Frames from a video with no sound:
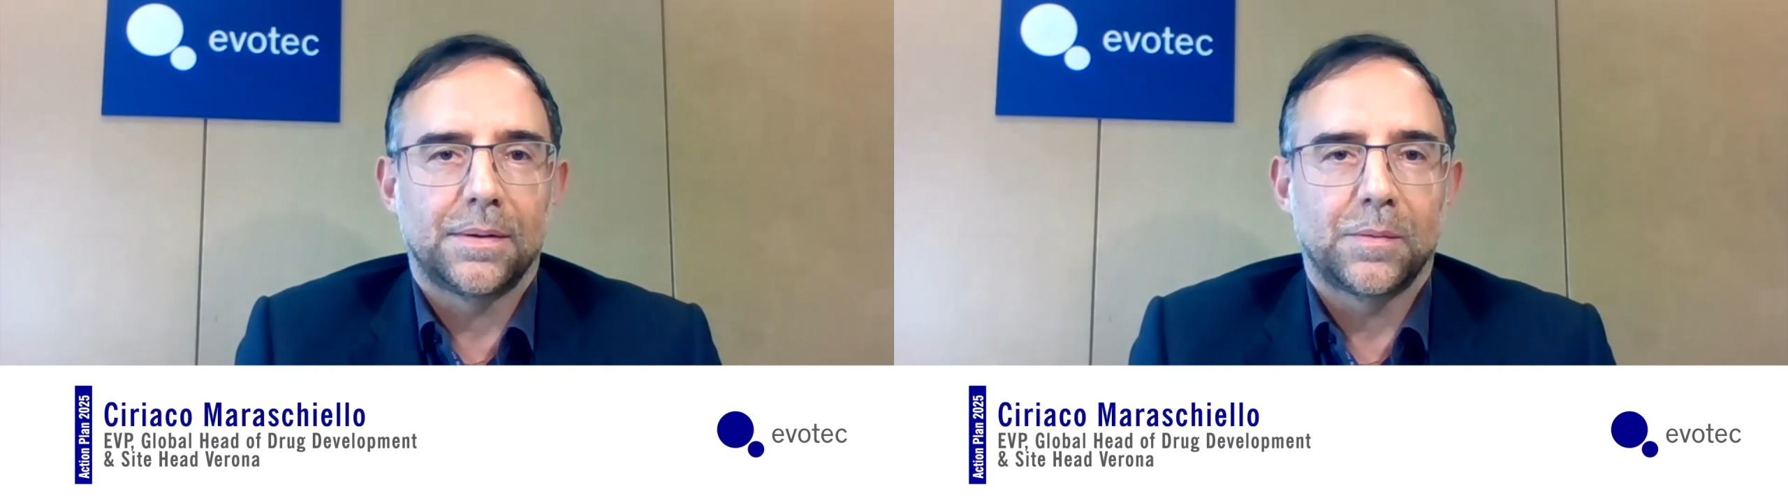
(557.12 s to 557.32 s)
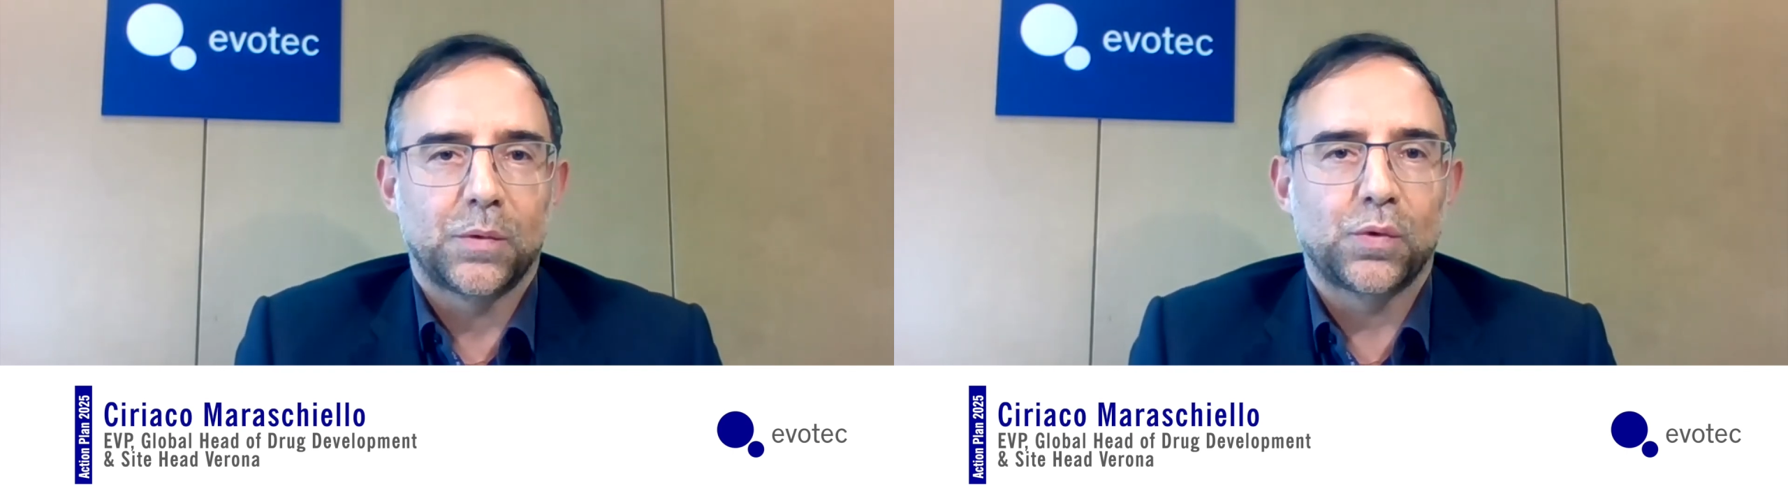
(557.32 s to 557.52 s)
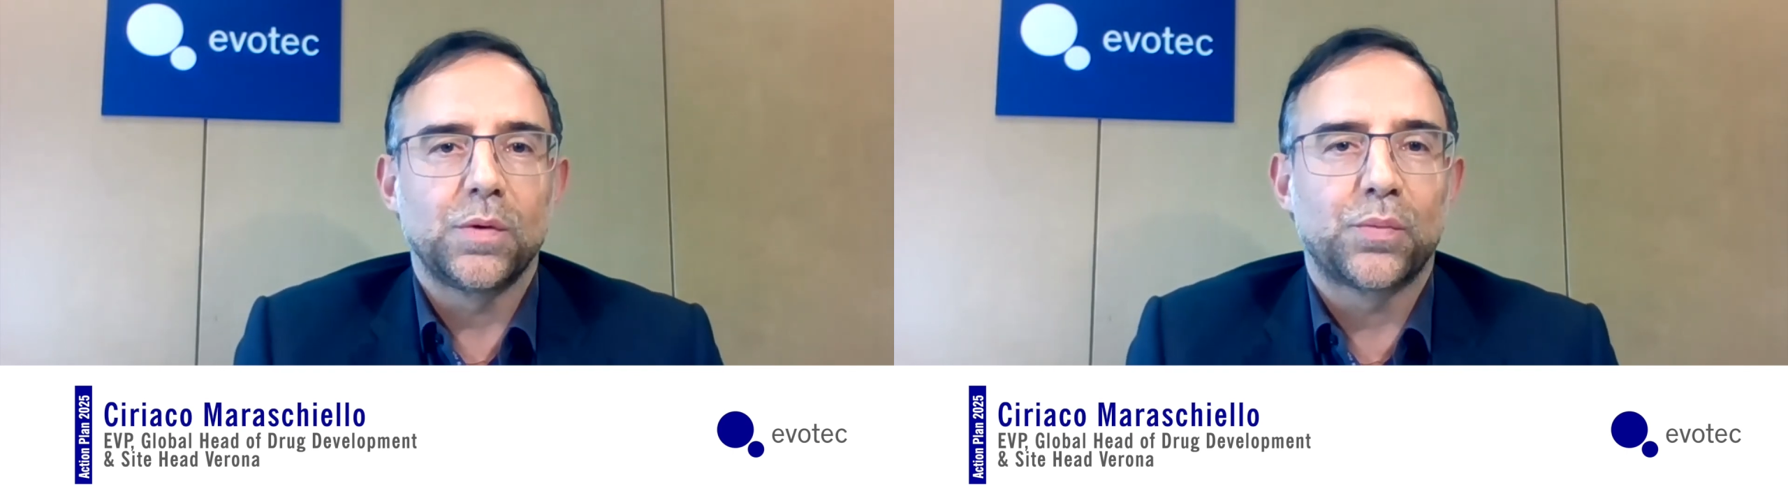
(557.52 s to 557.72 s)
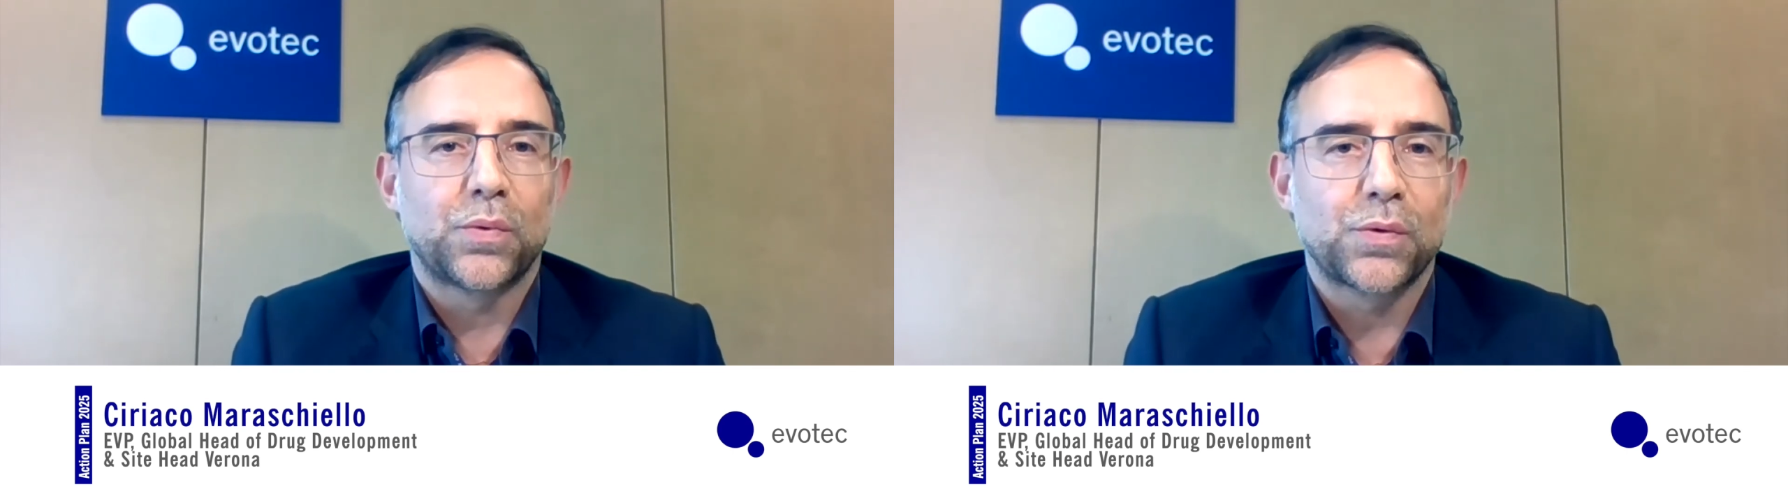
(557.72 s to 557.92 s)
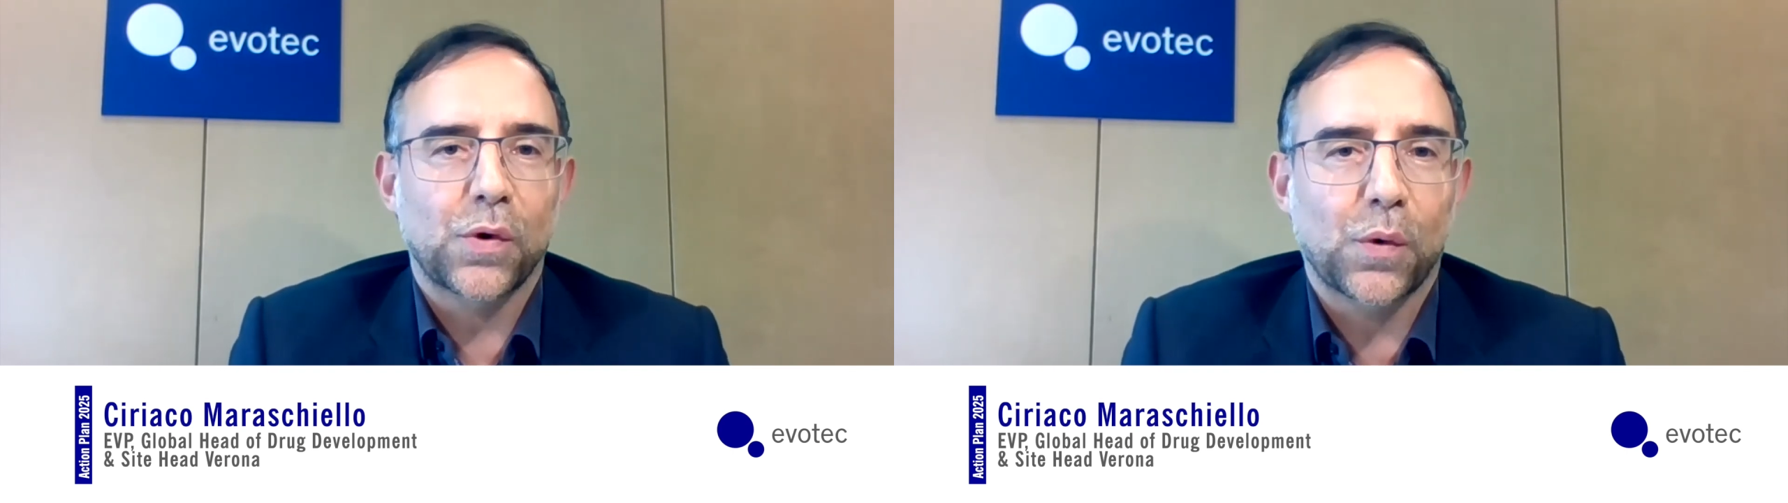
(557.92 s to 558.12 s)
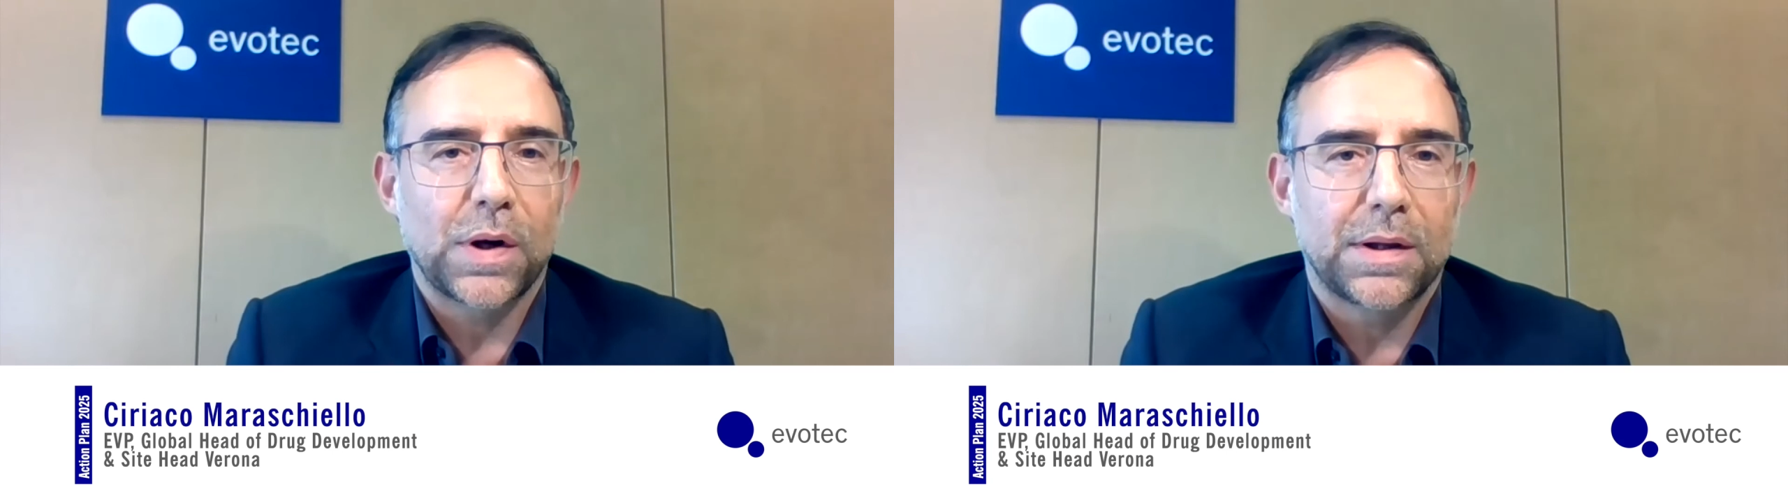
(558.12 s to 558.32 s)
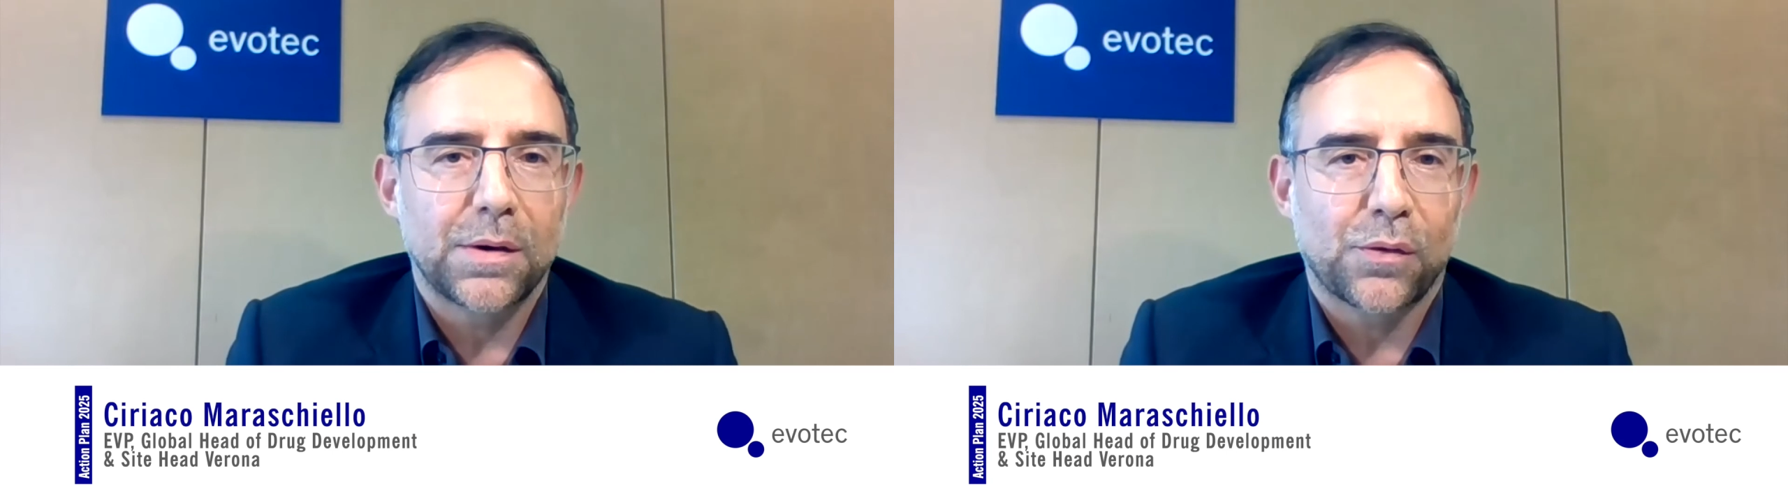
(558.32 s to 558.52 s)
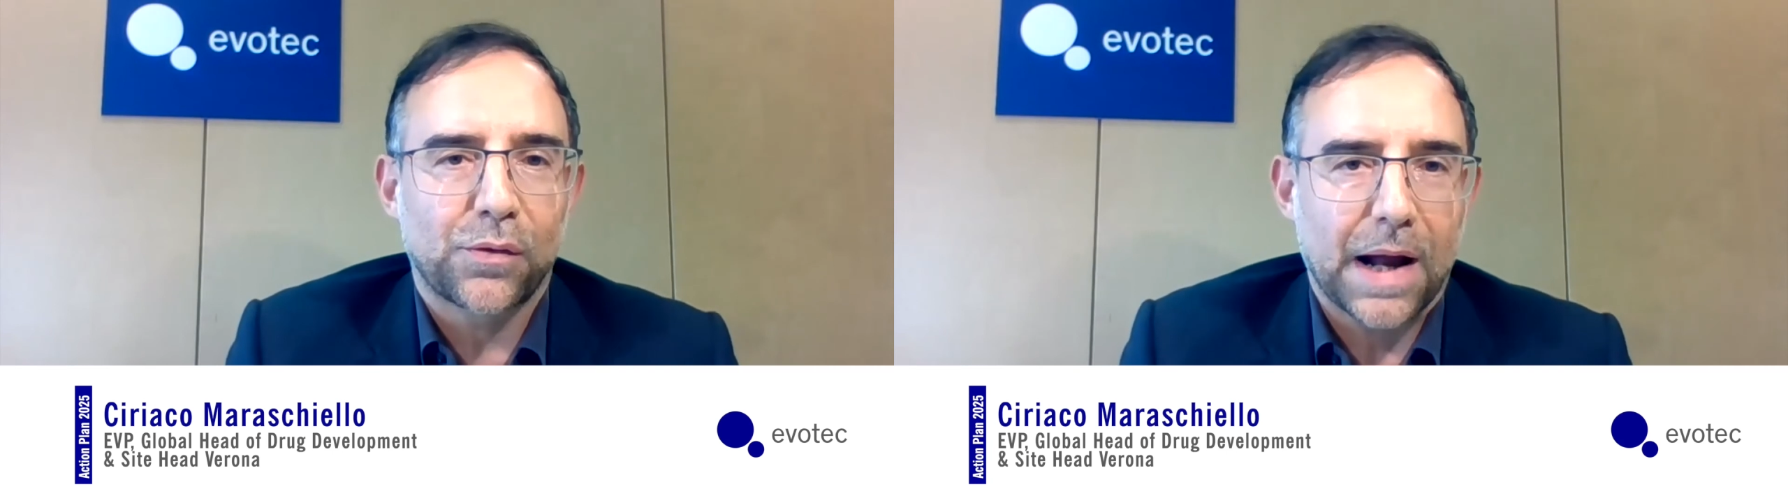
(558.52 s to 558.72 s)
to improve the quality
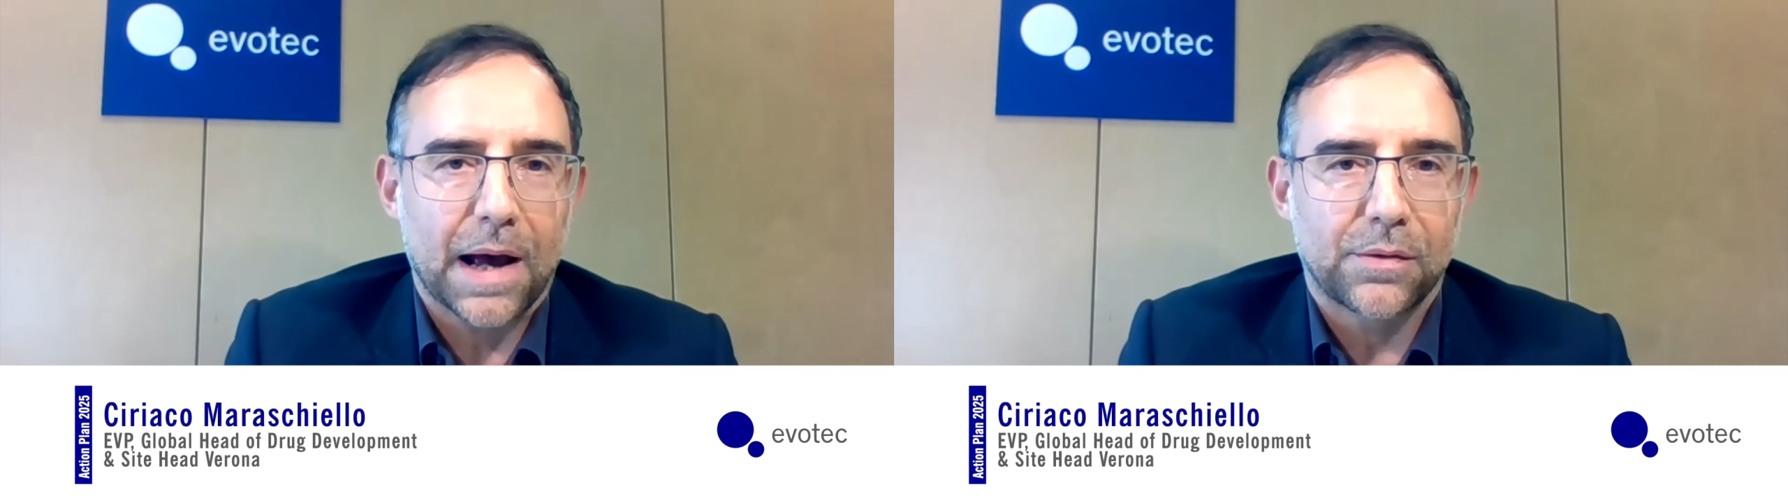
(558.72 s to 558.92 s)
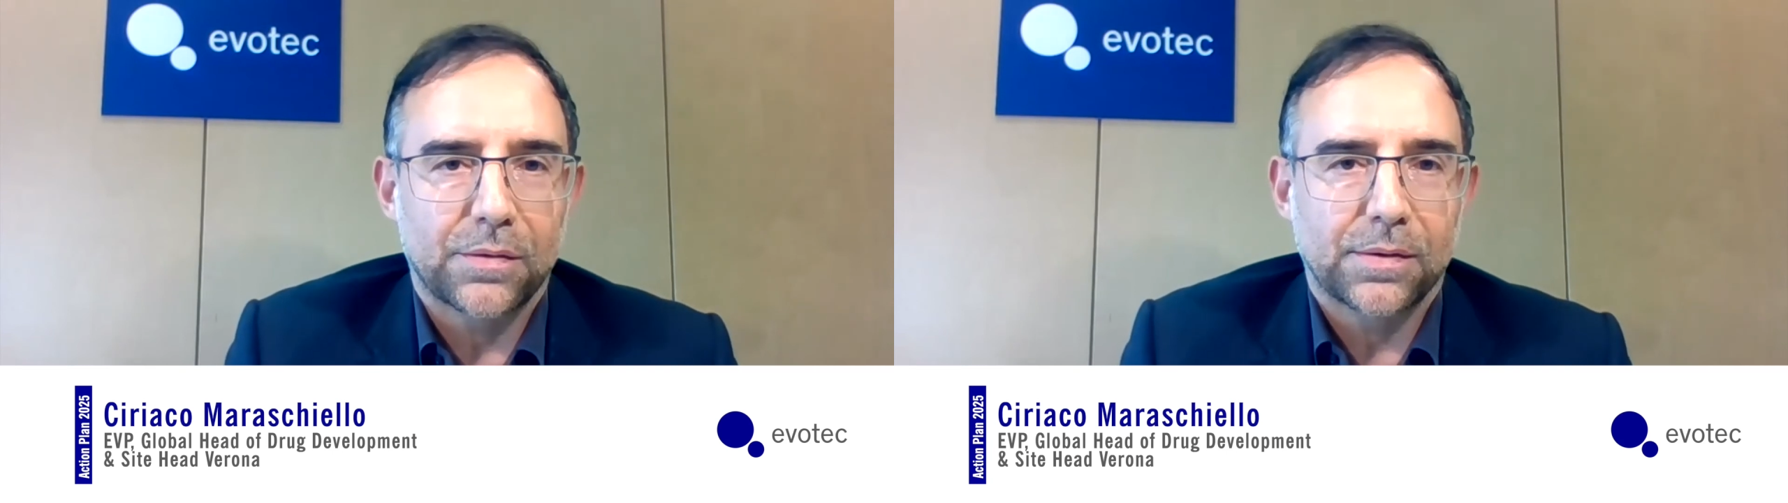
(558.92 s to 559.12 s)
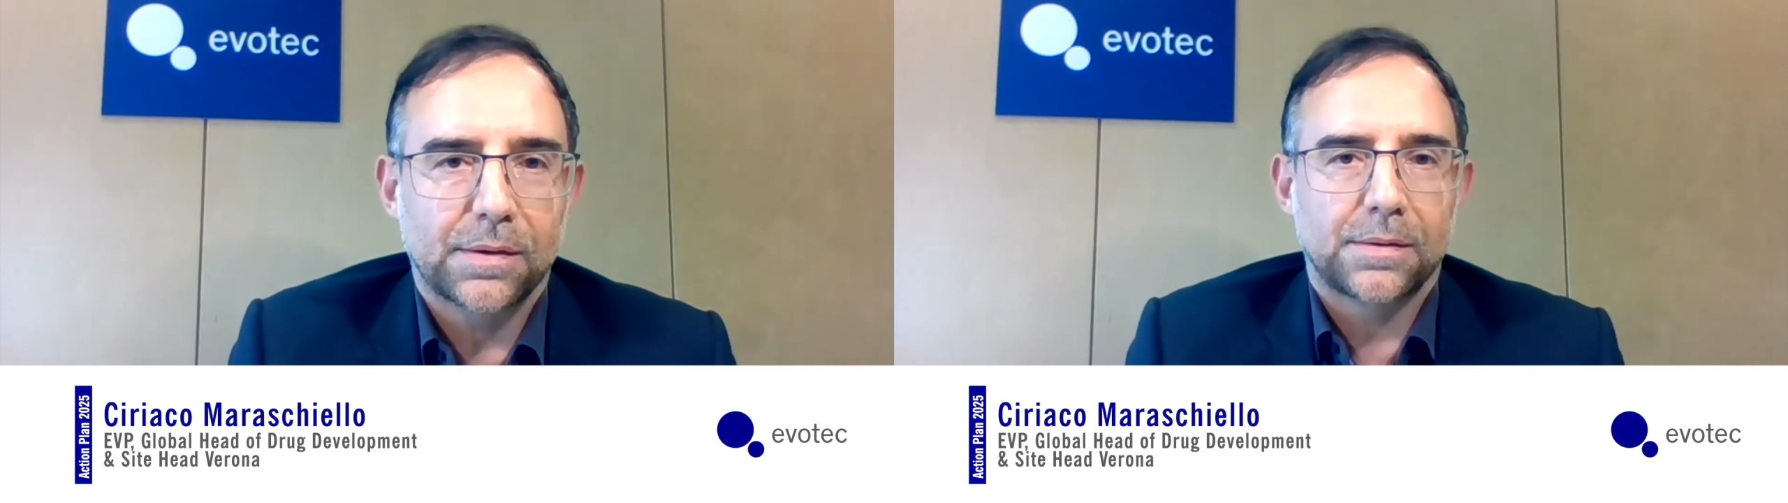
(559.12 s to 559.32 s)
of life.